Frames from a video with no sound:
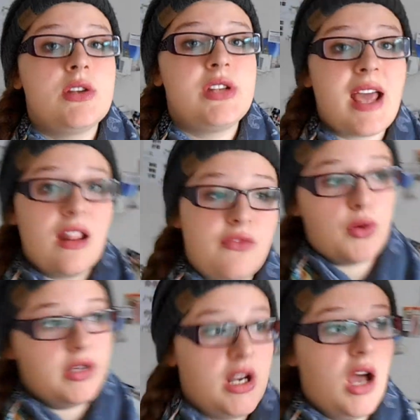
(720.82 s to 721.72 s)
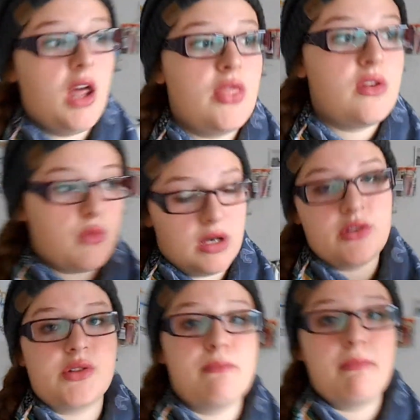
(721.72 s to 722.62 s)
to California, the
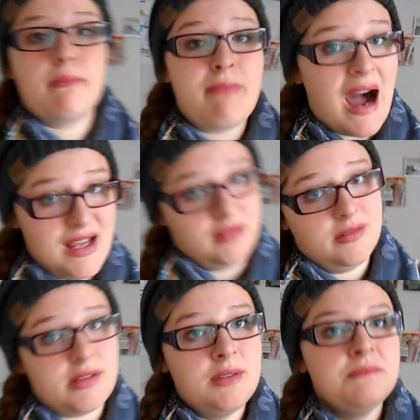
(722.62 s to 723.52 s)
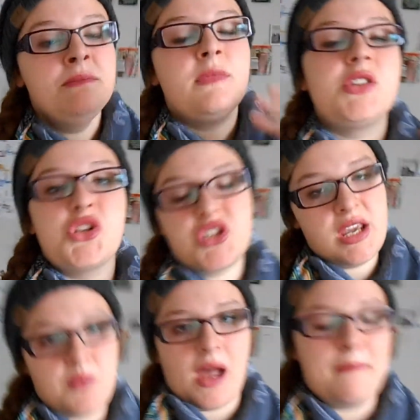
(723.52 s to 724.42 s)
winters are mild, so just
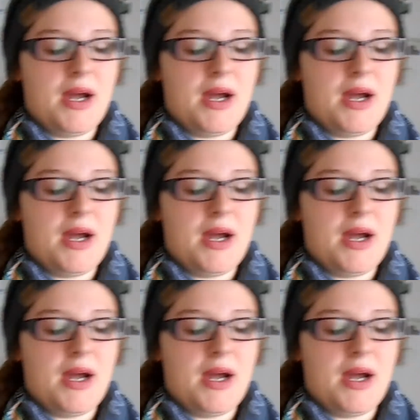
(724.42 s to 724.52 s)
keep that in